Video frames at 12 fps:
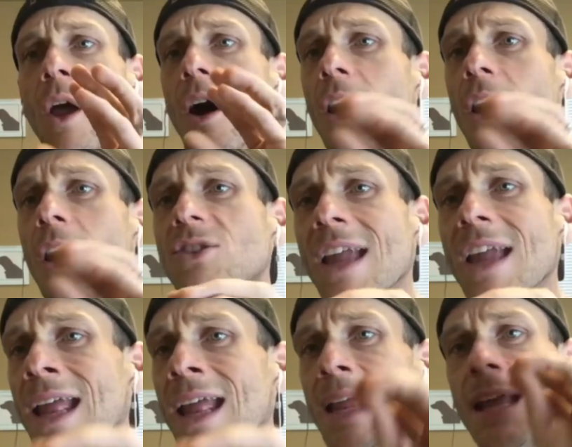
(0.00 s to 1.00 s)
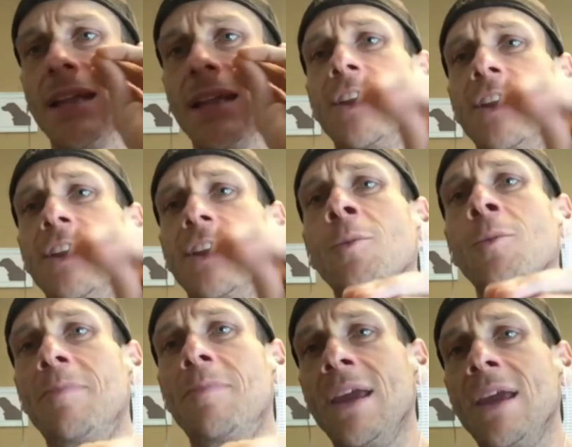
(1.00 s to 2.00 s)
understand that the human
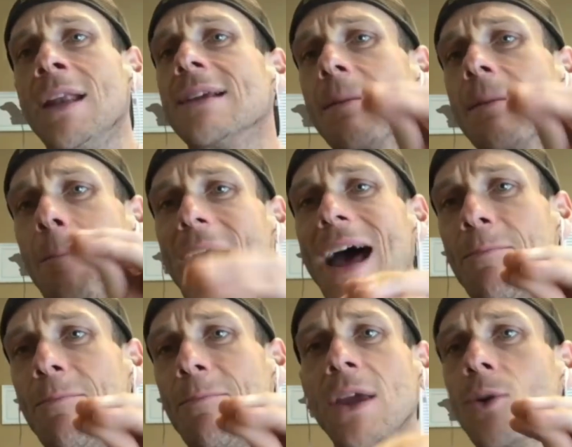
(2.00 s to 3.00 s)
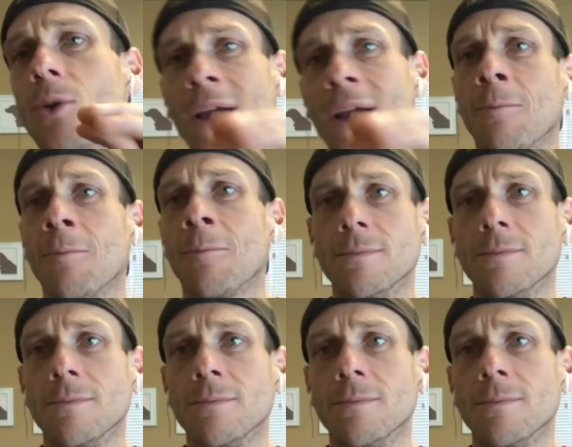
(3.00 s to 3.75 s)
being is a bipedal animal.